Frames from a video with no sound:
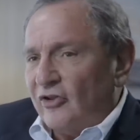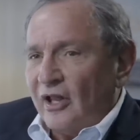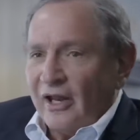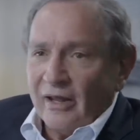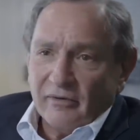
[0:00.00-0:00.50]

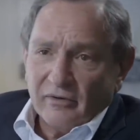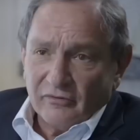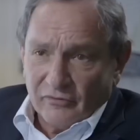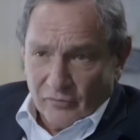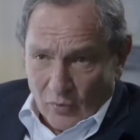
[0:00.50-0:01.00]
dynamic
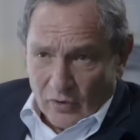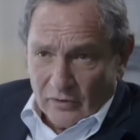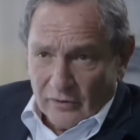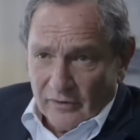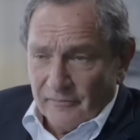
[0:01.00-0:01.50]
in war,